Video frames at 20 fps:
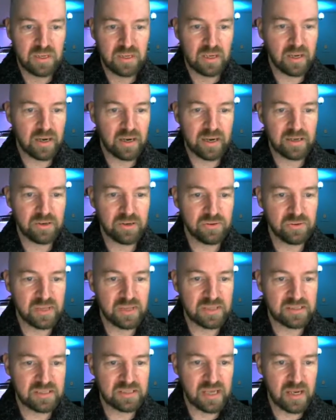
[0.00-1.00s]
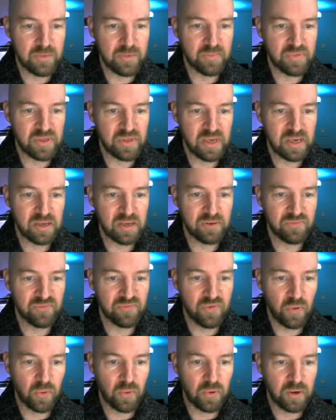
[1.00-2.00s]
And I can do that same thing
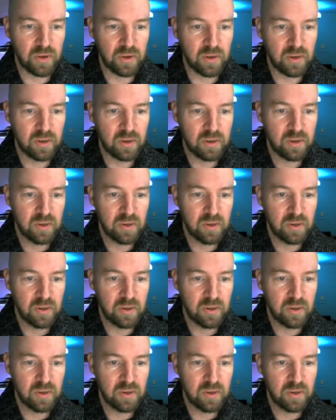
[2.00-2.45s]
for